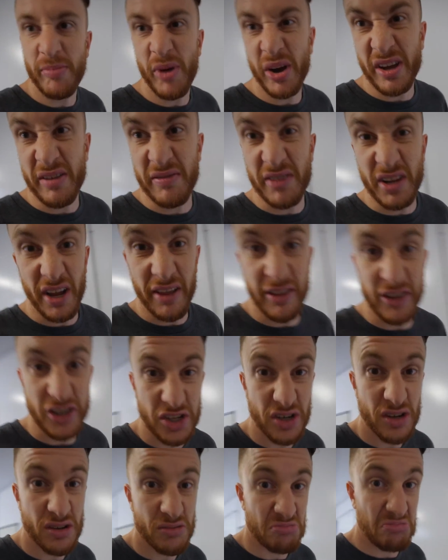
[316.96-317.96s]
Might give it another
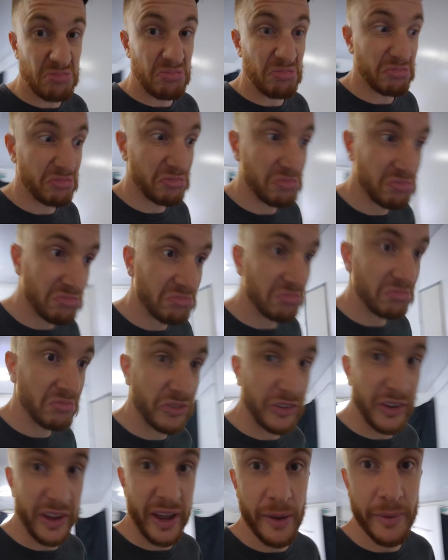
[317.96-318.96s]
shot and
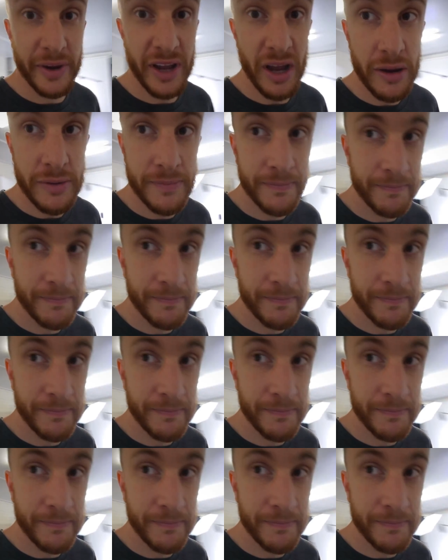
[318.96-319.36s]
see how we go.